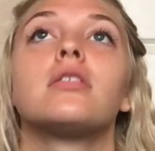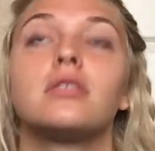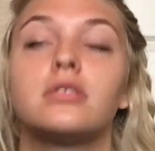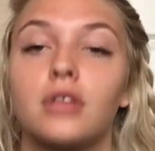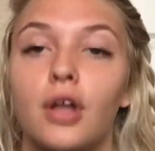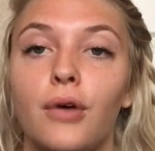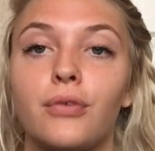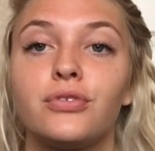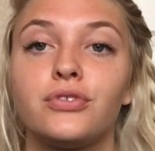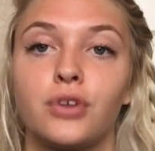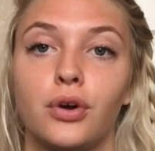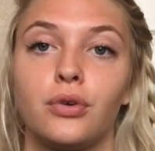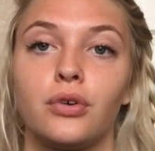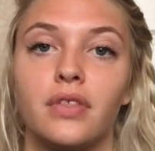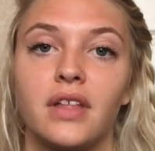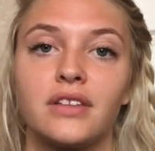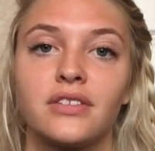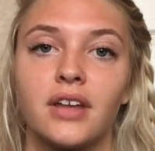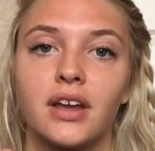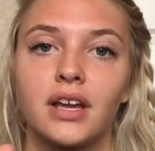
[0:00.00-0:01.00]
loves toner.
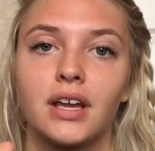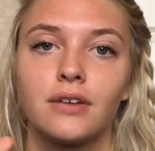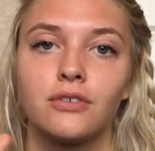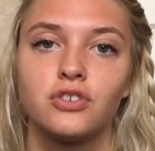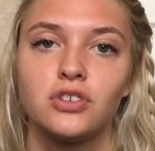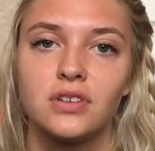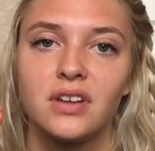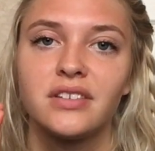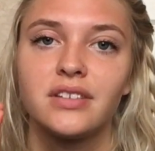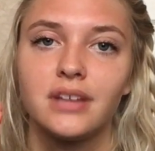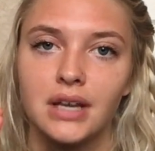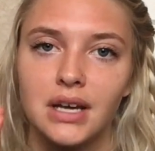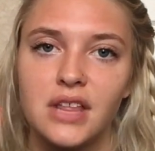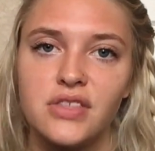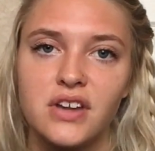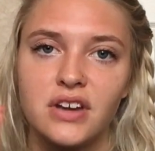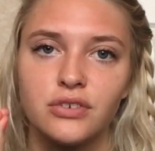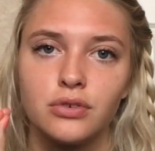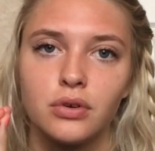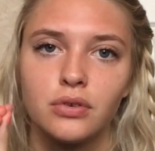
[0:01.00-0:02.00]
That's like if she does
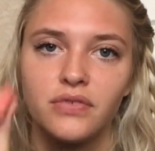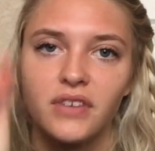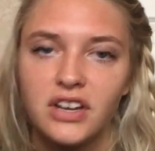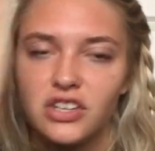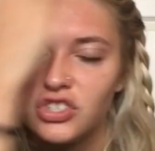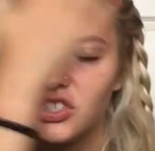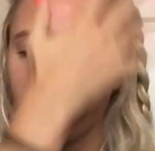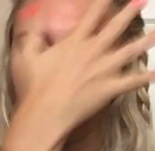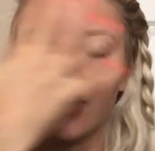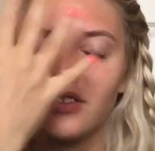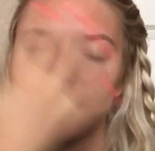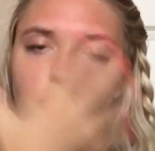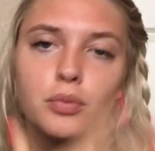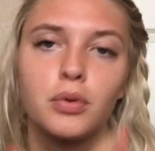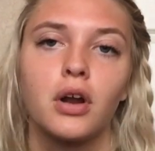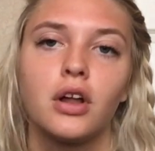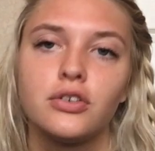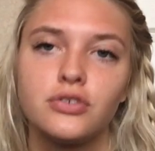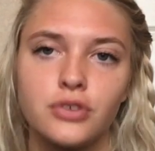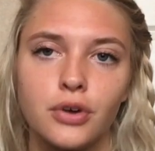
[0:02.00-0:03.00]
anything to her face, she has to
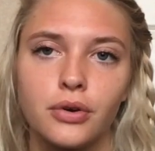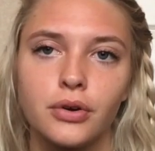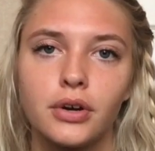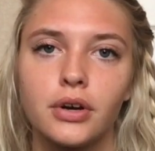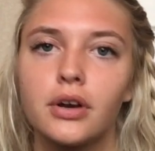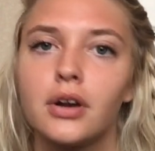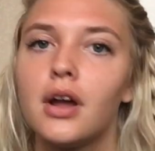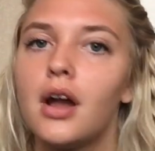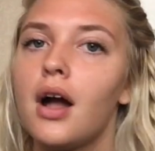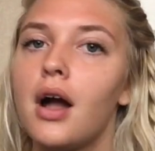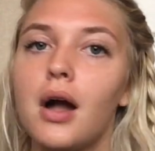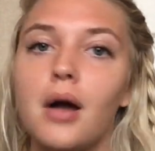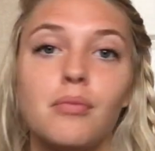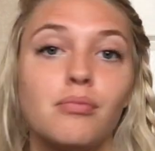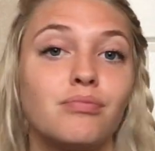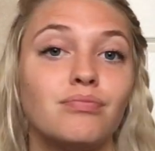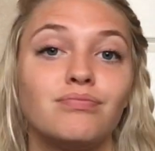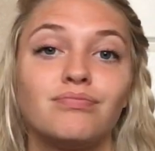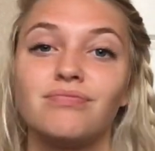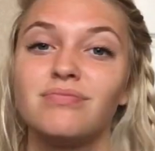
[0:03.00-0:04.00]
put on toner.
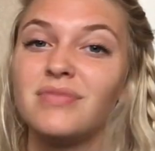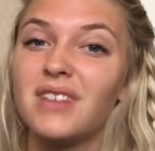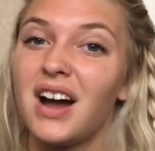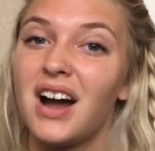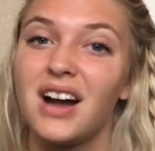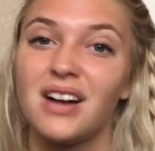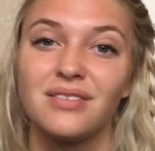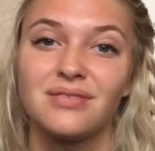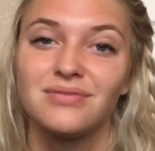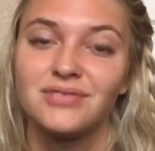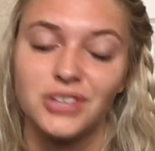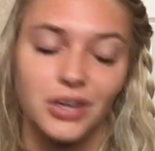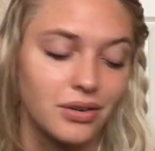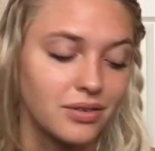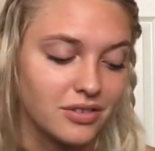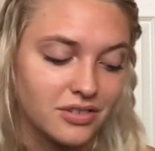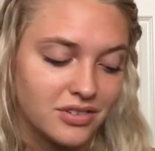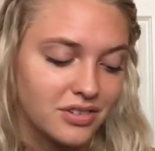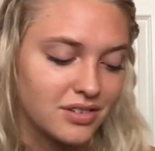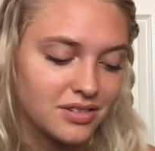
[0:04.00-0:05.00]
Not
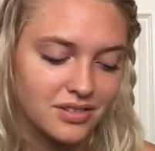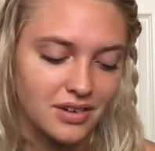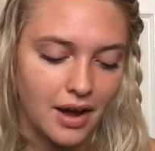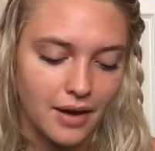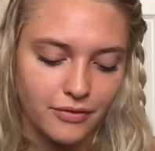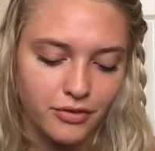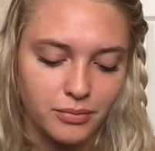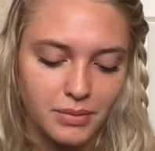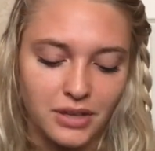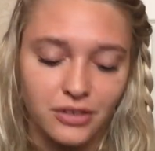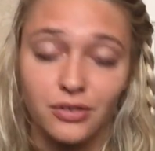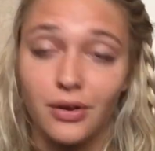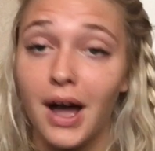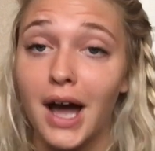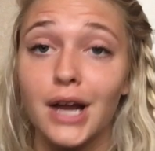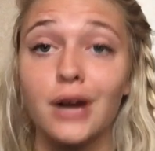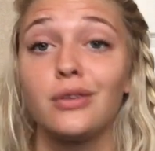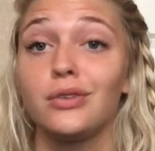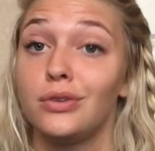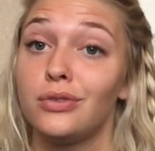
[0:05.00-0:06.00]
toner's just not for me. So
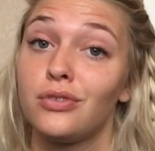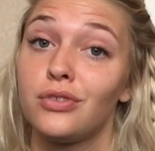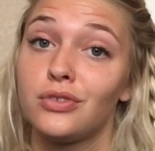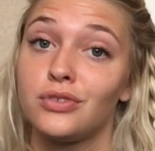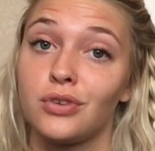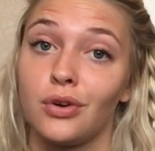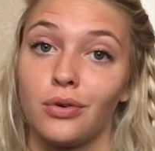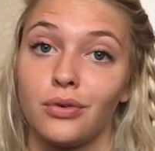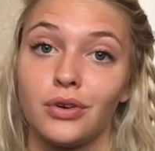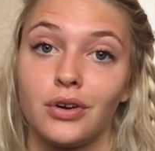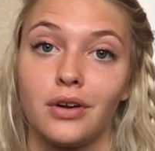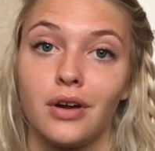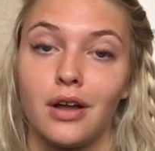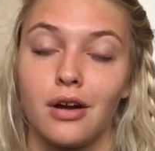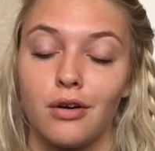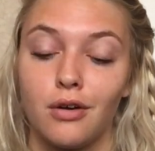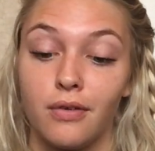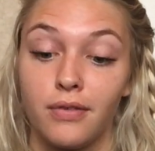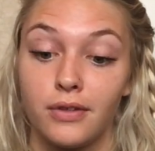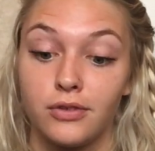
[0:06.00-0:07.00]
I don't use the toner. I
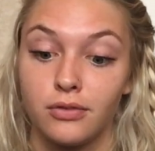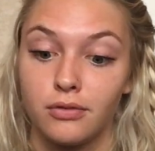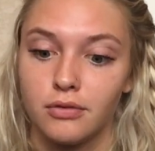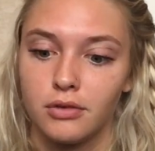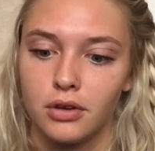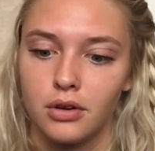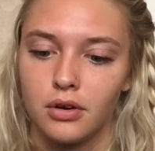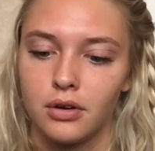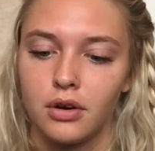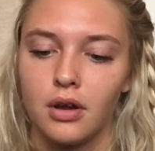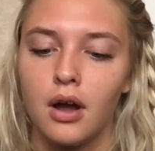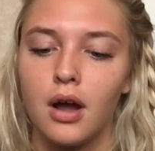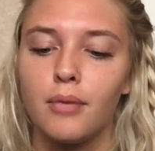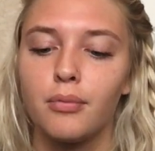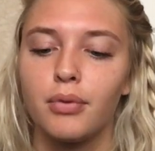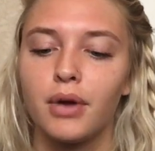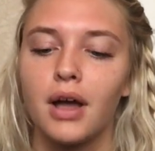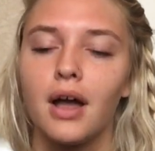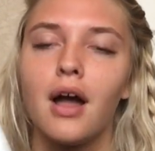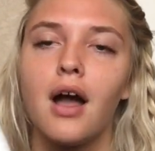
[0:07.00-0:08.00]
don't know if it's good or
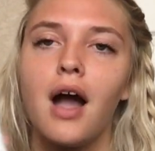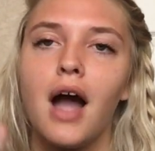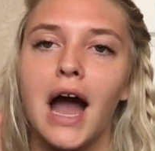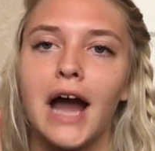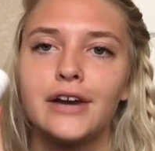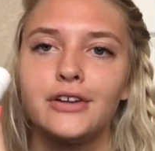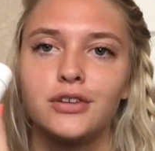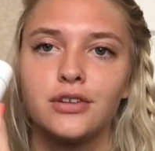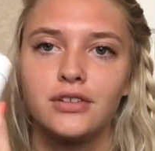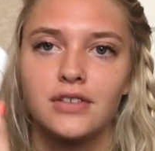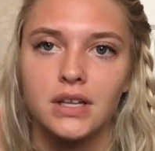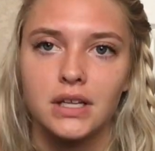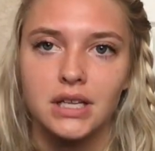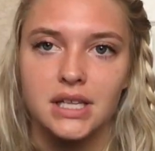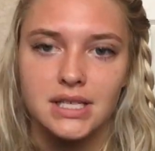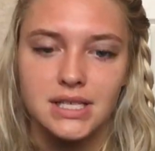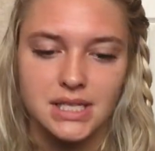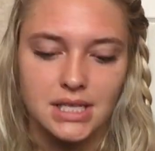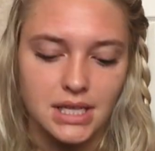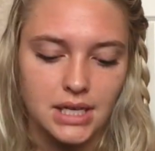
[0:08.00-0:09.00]
not, but I just use the
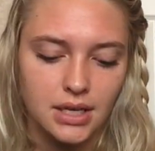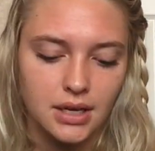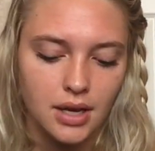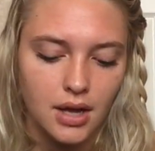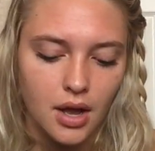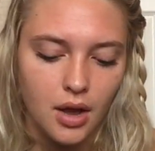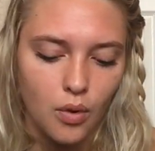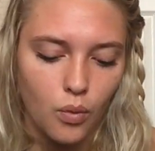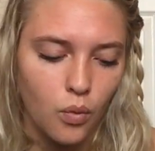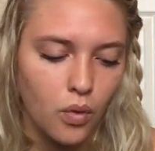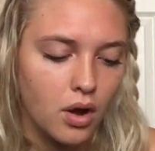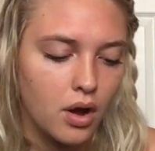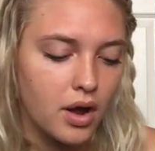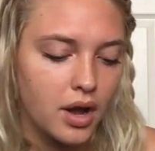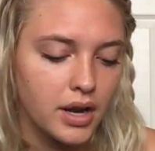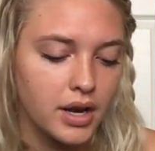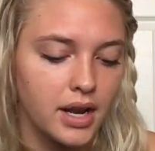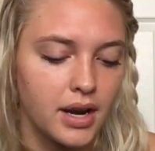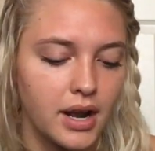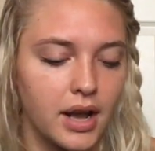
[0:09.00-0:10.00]
cleansing
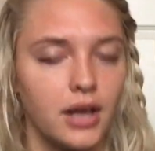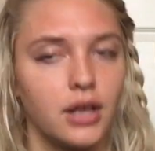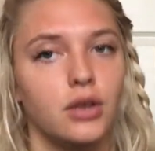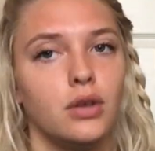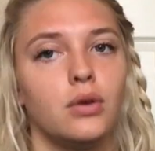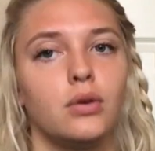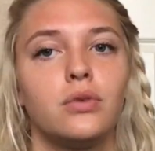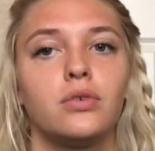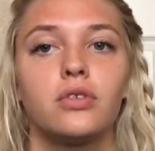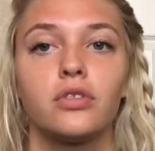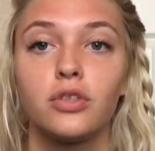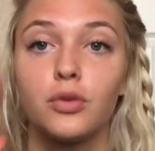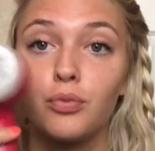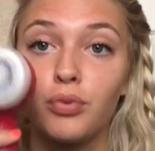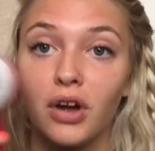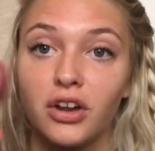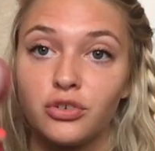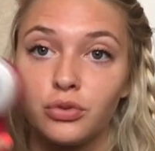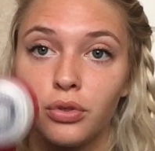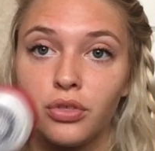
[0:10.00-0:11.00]
one and I use the
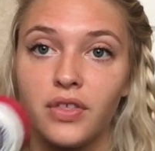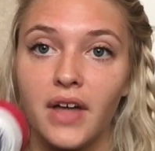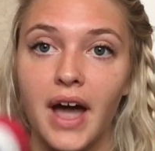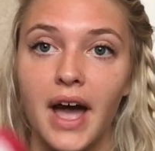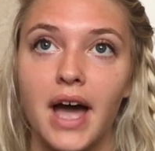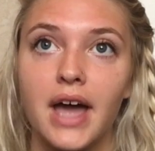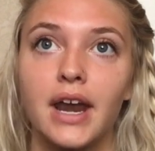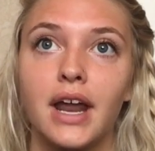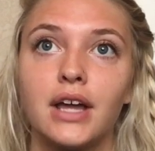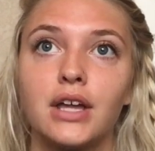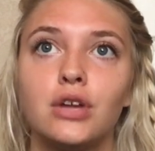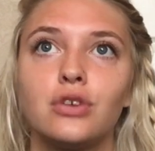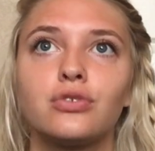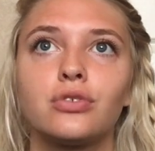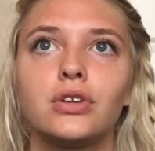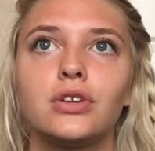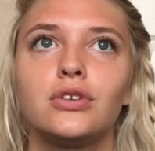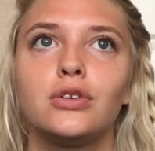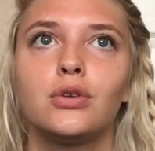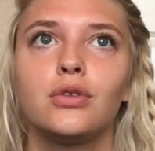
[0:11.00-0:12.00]
brush with that and I
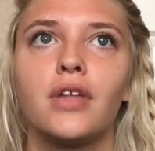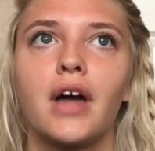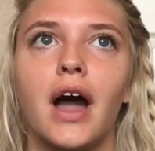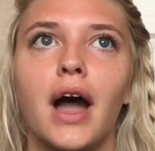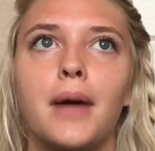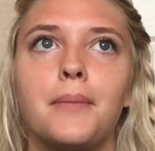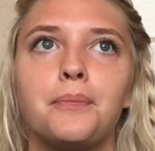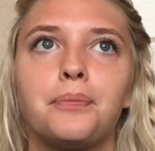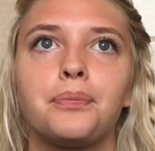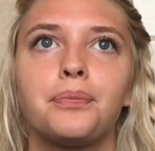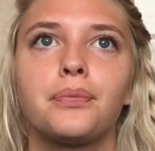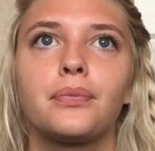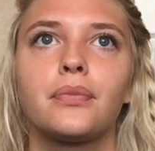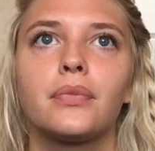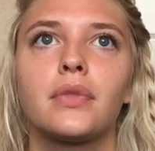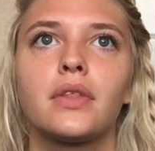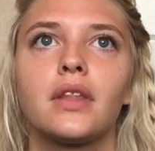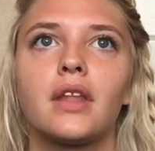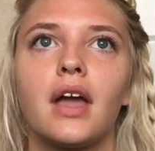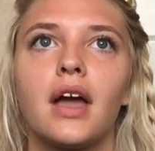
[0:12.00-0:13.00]
usually do that
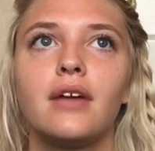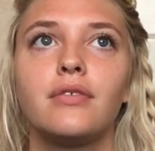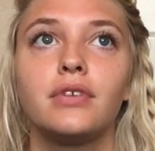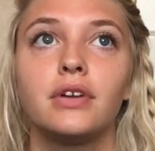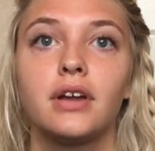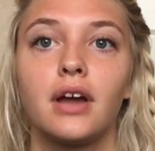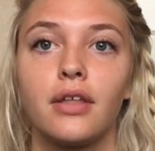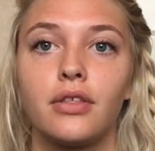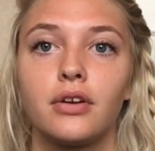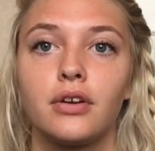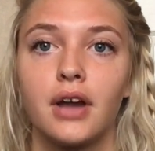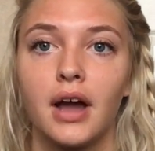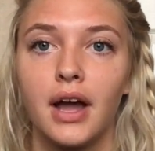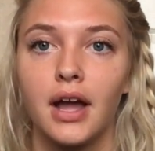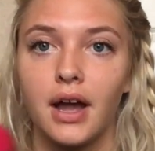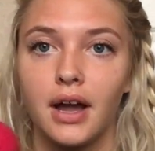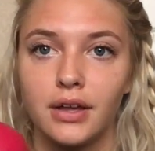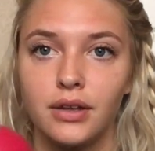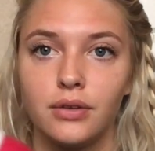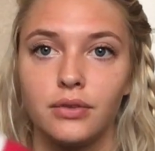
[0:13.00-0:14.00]
every other
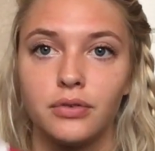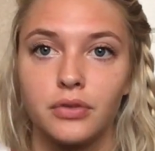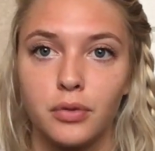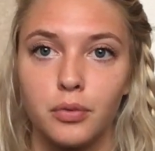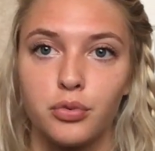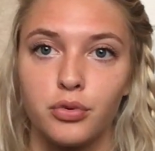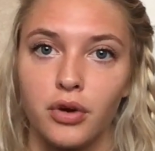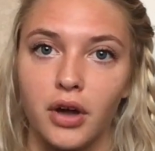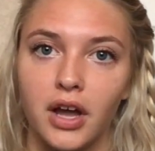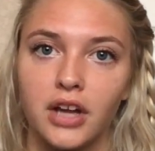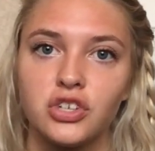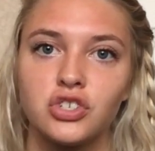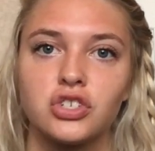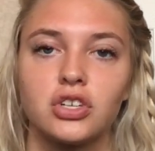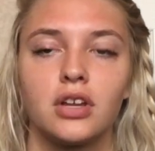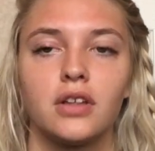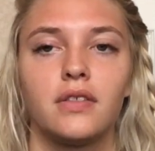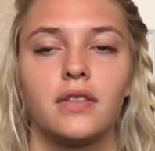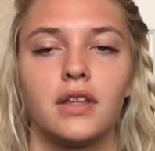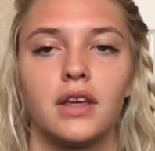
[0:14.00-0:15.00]
night I use the brush
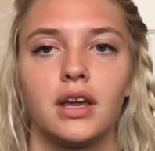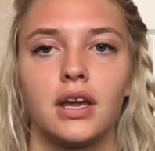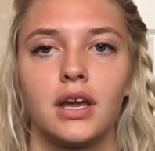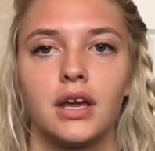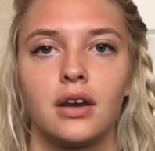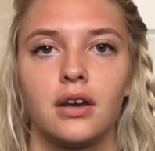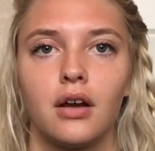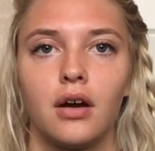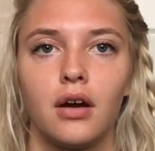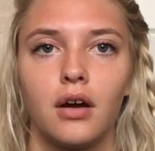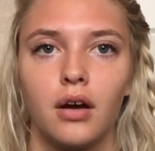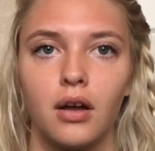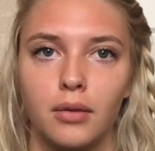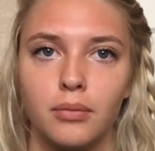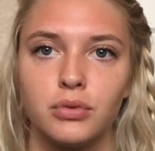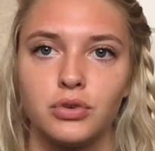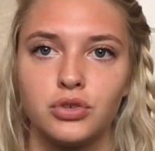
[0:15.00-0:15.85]
and then in